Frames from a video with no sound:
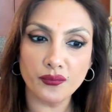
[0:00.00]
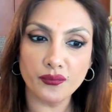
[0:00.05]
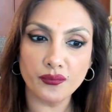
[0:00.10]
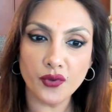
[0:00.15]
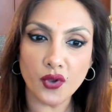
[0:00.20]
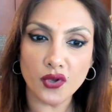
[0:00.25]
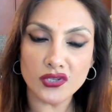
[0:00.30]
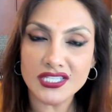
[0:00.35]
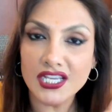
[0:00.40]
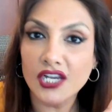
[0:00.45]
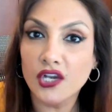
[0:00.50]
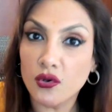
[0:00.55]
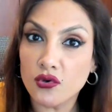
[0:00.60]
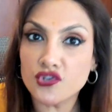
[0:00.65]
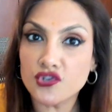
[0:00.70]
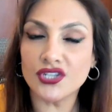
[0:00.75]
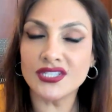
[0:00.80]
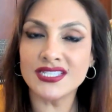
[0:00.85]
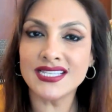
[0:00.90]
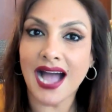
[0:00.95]
your
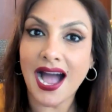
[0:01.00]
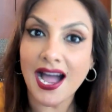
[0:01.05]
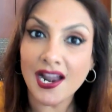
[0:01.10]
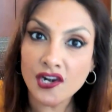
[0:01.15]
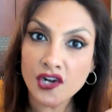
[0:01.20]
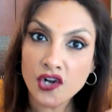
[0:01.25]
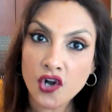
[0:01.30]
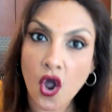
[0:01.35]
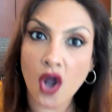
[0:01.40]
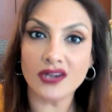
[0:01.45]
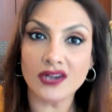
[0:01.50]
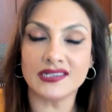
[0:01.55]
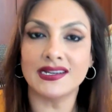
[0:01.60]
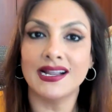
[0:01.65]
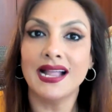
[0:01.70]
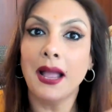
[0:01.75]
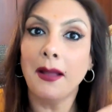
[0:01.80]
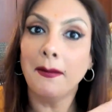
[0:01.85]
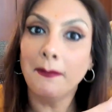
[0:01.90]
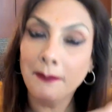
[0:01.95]
solutions are not
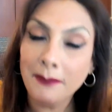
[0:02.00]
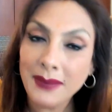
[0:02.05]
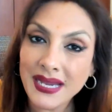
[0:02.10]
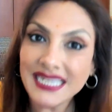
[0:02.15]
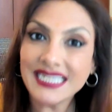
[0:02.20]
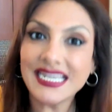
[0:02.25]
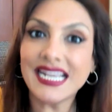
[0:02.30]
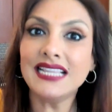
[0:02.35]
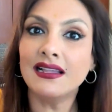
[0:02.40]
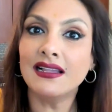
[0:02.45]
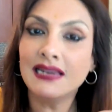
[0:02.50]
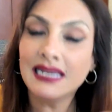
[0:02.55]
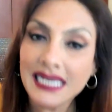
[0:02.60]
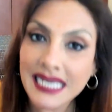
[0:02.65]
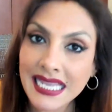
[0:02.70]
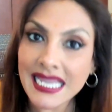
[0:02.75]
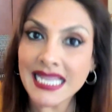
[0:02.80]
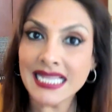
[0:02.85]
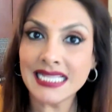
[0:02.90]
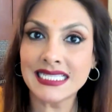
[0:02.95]
meeting the
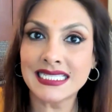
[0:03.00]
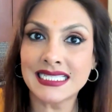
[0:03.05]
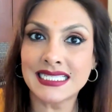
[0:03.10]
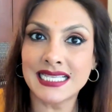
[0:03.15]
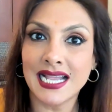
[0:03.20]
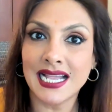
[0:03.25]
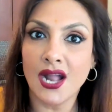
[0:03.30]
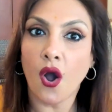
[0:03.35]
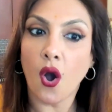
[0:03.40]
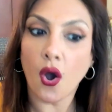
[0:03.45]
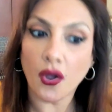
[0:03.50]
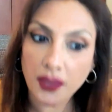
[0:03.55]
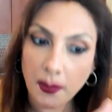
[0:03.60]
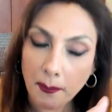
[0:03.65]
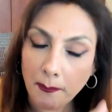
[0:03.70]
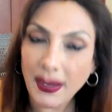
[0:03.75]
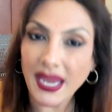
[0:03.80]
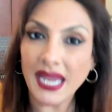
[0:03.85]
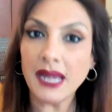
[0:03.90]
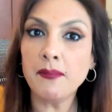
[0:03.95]
needs or the
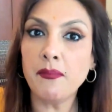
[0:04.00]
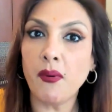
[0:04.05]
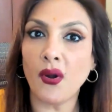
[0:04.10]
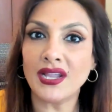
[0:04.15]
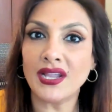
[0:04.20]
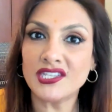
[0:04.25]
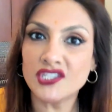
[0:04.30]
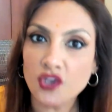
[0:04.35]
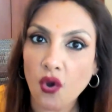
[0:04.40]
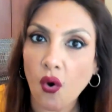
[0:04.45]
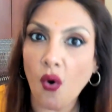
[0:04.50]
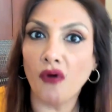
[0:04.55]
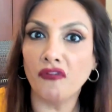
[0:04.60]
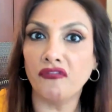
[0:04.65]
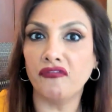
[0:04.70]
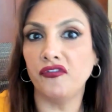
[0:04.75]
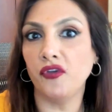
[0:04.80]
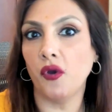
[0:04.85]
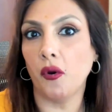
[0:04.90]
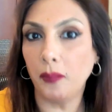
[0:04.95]
pain points
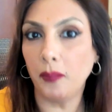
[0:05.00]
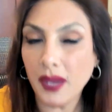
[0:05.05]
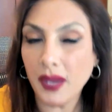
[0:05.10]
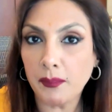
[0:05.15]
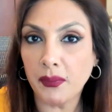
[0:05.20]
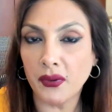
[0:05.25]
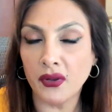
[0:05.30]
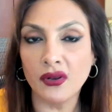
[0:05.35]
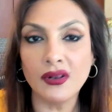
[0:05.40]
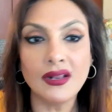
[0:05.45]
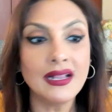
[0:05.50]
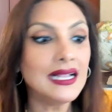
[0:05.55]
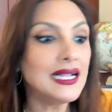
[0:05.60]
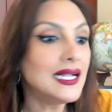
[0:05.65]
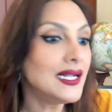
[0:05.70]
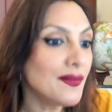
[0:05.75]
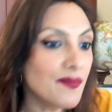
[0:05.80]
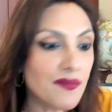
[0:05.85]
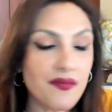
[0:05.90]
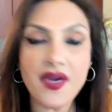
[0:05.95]
of your people,
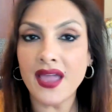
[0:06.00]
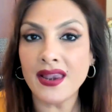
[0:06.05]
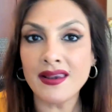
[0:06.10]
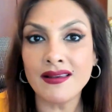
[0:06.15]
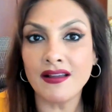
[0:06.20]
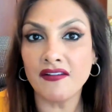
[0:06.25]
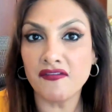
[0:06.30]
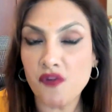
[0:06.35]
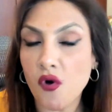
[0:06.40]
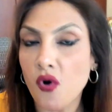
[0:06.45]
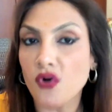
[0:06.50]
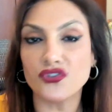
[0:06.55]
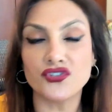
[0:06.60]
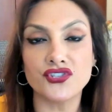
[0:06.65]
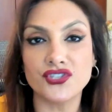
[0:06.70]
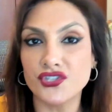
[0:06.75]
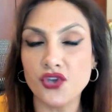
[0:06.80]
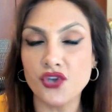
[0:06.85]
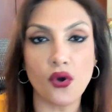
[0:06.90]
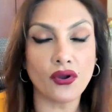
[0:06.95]
then of
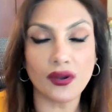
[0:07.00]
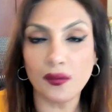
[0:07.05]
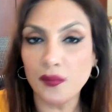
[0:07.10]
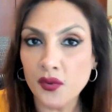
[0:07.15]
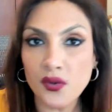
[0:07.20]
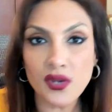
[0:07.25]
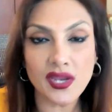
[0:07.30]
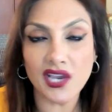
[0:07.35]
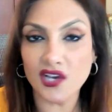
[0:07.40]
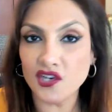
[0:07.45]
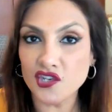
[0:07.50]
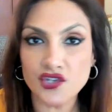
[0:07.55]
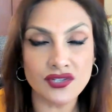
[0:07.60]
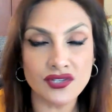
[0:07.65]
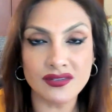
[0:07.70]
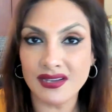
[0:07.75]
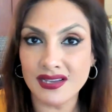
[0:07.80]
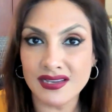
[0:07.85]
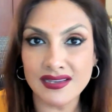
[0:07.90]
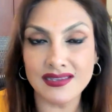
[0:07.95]
course your
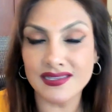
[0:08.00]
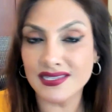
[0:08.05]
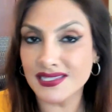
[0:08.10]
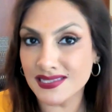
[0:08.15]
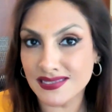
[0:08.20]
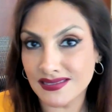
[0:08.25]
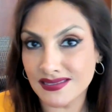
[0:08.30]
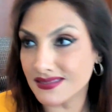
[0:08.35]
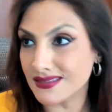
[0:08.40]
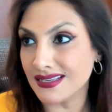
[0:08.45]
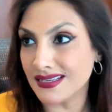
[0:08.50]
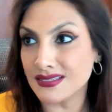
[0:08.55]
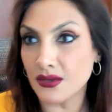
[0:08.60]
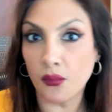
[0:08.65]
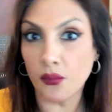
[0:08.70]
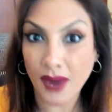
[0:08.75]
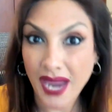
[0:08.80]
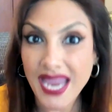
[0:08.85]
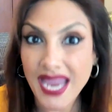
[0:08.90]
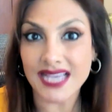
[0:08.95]
communication is a
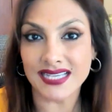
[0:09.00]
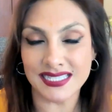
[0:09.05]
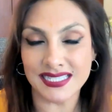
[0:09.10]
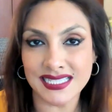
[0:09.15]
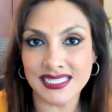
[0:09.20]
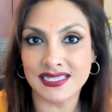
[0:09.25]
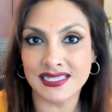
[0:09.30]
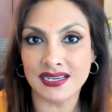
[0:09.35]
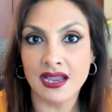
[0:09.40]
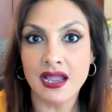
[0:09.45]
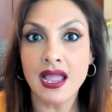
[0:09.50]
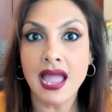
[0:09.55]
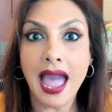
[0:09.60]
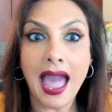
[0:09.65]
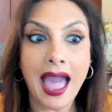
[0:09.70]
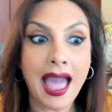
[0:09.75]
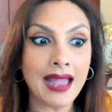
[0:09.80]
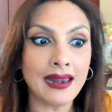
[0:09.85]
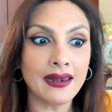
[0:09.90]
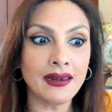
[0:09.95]
waste.
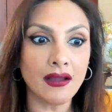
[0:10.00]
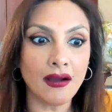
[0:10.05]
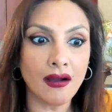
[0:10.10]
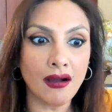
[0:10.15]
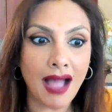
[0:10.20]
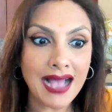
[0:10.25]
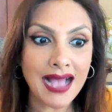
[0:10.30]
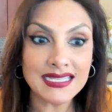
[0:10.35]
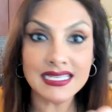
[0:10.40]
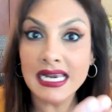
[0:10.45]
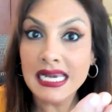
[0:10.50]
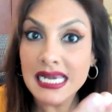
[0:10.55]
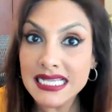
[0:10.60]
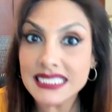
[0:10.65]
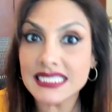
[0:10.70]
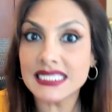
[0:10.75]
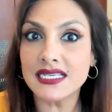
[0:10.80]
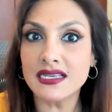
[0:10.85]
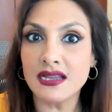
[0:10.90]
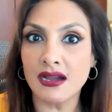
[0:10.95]
And as a
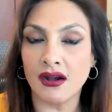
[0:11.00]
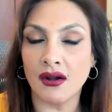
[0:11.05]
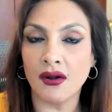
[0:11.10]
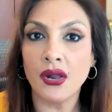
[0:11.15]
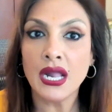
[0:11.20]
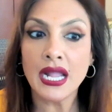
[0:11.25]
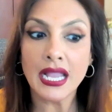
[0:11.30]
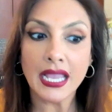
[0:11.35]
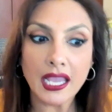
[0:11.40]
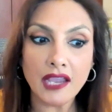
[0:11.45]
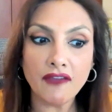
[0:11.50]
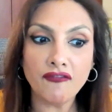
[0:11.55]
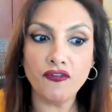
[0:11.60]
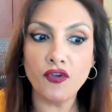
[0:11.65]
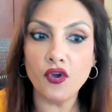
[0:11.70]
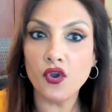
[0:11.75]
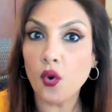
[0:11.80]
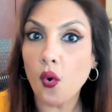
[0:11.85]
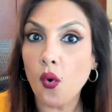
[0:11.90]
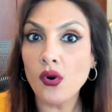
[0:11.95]
listener, if
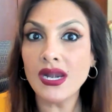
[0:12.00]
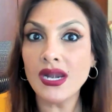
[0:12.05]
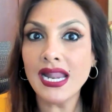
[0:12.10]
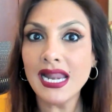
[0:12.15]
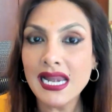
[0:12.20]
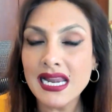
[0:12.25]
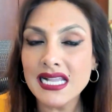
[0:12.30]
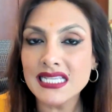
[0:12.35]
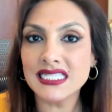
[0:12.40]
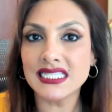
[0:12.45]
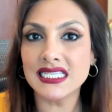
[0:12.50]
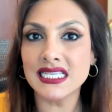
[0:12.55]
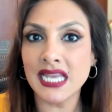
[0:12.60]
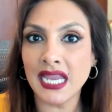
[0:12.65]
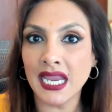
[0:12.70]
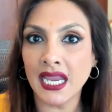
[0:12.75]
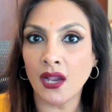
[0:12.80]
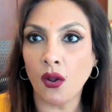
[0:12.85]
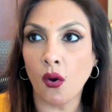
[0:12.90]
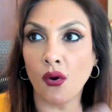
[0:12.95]
you're only
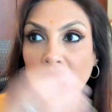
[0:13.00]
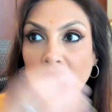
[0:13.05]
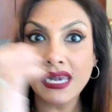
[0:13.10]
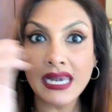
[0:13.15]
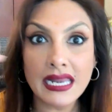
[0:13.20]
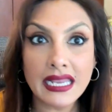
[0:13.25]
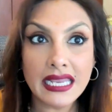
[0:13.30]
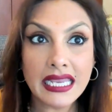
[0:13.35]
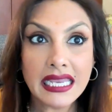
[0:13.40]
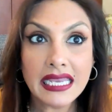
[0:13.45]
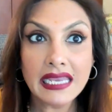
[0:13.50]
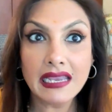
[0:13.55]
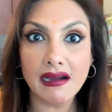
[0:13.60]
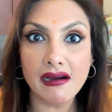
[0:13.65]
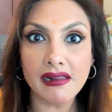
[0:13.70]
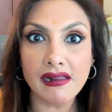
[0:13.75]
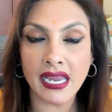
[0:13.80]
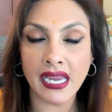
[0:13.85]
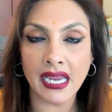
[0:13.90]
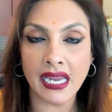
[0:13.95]
listening or
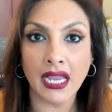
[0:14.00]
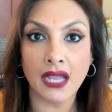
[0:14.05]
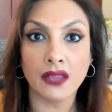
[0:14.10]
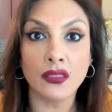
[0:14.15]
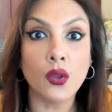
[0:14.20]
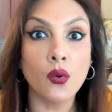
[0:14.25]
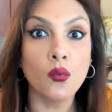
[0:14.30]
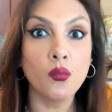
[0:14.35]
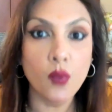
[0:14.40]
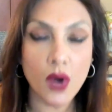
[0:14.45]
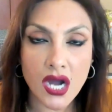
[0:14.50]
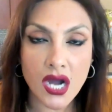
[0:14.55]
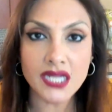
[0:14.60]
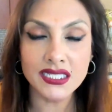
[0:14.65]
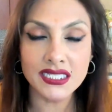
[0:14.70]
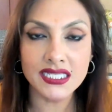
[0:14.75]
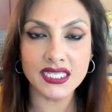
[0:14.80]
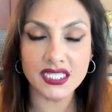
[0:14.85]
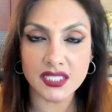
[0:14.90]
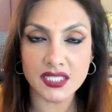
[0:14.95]
hearing the
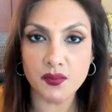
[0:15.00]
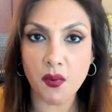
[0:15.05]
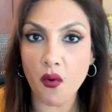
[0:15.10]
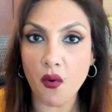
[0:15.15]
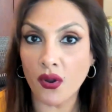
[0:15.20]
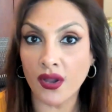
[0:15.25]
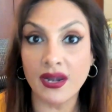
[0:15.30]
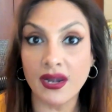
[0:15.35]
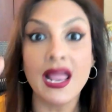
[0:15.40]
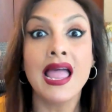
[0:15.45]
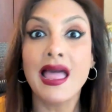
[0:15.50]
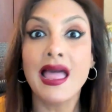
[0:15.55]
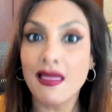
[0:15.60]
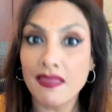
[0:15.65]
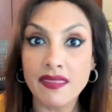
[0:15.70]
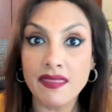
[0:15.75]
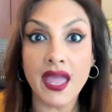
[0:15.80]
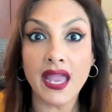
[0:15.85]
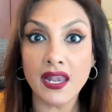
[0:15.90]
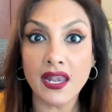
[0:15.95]
words spoken,
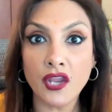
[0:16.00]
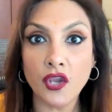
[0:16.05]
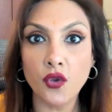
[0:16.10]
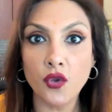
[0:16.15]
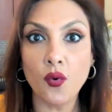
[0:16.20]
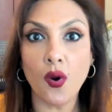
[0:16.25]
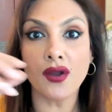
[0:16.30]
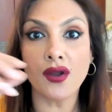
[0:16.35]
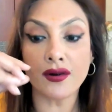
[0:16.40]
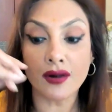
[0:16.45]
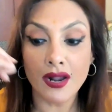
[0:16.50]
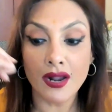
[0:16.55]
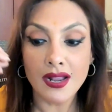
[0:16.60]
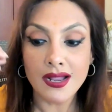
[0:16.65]
then you are